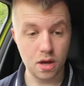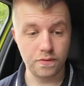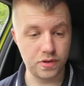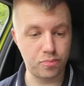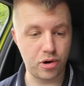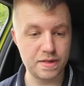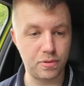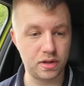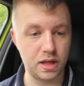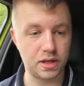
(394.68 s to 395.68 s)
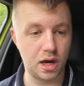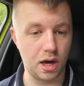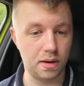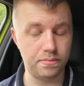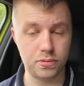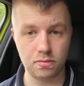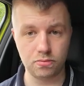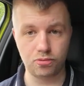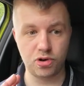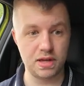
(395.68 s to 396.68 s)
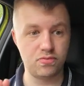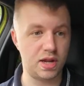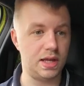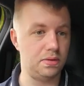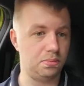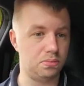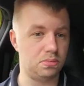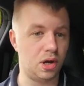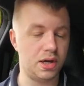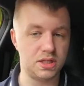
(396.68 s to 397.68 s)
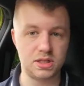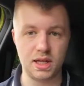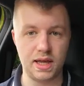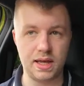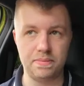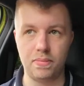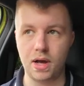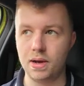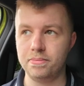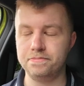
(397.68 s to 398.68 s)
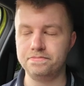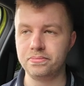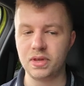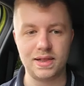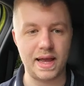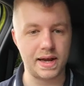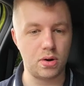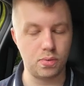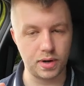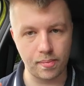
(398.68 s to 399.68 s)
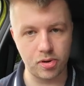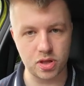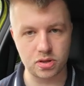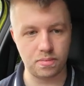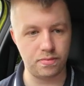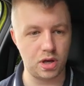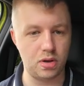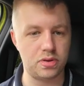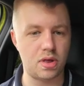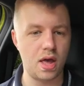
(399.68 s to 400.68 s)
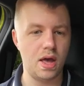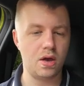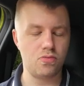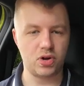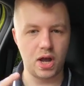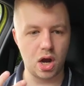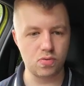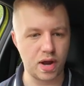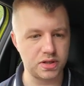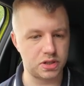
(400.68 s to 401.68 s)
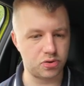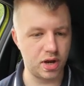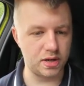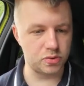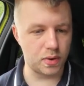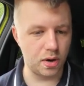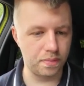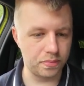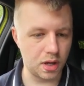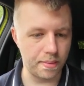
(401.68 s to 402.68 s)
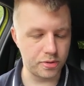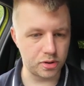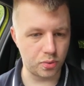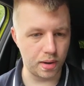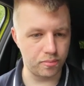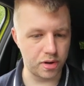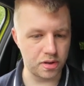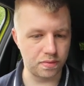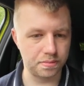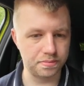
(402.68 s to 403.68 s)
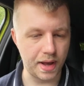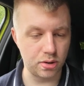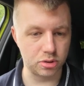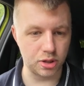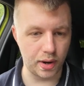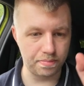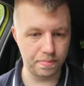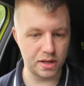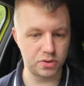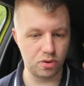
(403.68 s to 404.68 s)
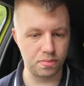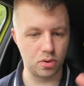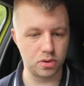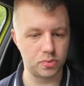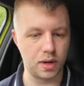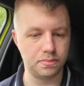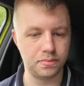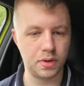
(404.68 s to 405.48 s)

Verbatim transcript: for the price point of this car, some really, really nicely laid out camera system views, really high res screen as well. So that's quite impressive. And also a pass-through mode as well,